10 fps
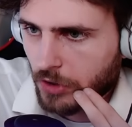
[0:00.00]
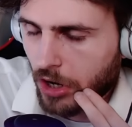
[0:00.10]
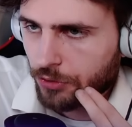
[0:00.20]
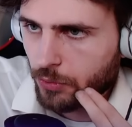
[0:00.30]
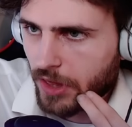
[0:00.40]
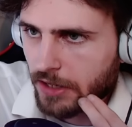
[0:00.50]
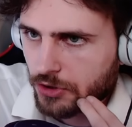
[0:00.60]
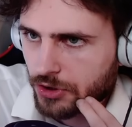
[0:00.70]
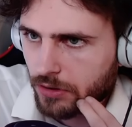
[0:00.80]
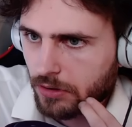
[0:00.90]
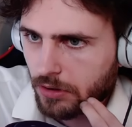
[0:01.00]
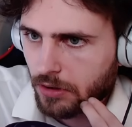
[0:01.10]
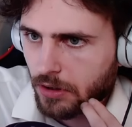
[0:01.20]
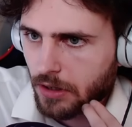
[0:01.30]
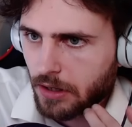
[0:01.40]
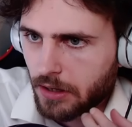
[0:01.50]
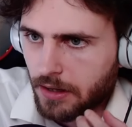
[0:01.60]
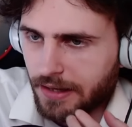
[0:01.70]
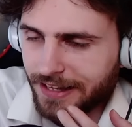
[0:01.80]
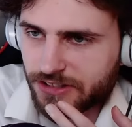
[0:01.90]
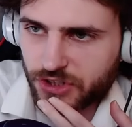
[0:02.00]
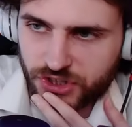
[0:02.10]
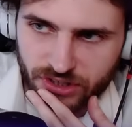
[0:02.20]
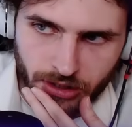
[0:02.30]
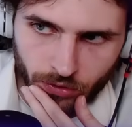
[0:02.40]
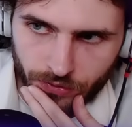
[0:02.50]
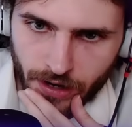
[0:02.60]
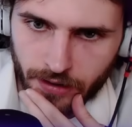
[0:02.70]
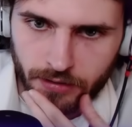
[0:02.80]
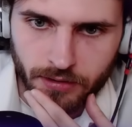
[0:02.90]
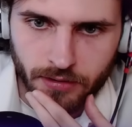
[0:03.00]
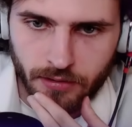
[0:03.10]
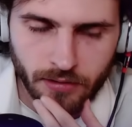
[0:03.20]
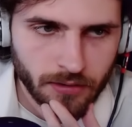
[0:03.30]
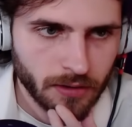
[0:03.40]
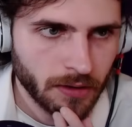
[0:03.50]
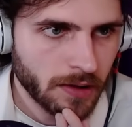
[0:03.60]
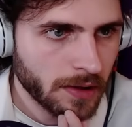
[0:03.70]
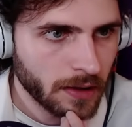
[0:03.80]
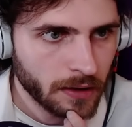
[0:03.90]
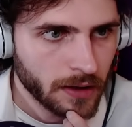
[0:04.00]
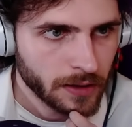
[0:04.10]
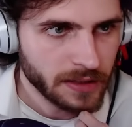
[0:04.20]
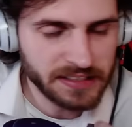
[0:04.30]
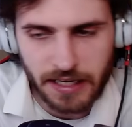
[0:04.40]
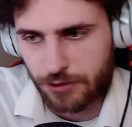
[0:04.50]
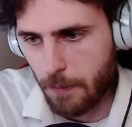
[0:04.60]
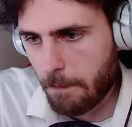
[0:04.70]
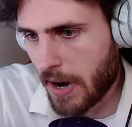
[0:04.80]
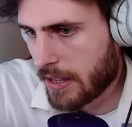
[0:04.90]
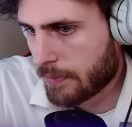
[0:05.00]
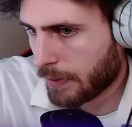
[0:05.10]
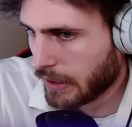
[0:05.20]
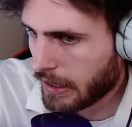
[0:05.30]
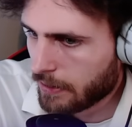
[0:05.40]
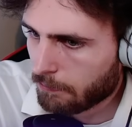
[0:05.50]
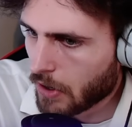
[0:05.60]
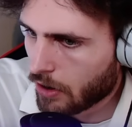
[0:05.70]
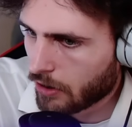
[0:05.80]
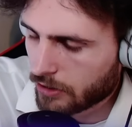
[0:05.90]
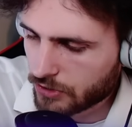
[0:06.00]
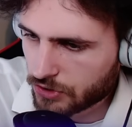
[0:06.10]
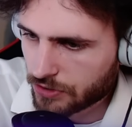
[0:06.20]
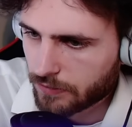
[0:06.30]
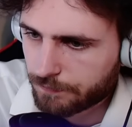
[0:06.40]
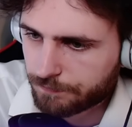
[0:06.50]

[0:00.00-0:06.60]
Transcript: I'll do this. It's a Steel deck. These guys might play Mars.